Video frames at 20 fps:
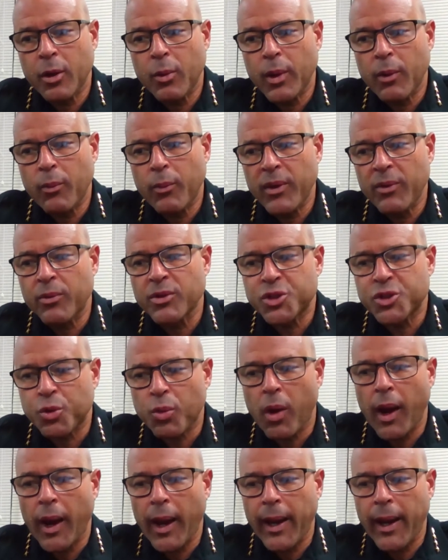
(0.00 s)
you know what? We were
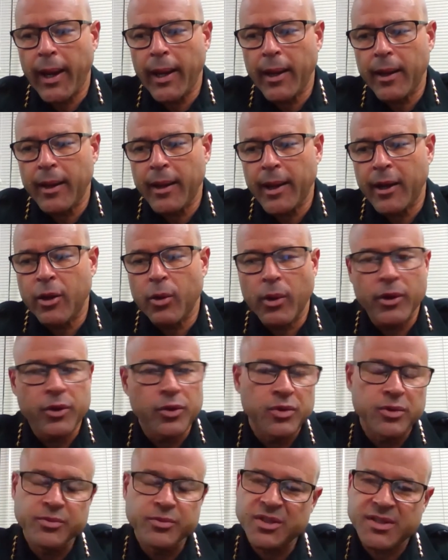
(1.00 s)
trying, and I know our
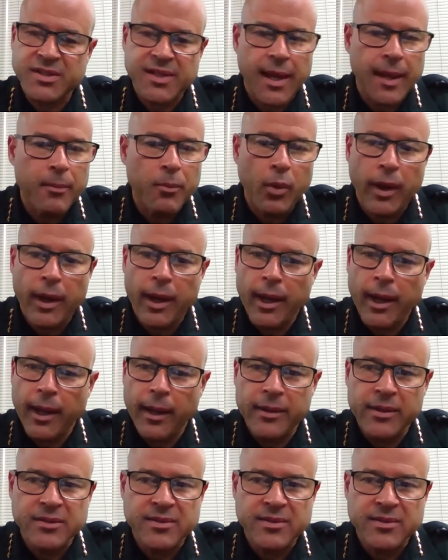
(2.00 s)
union was the same way.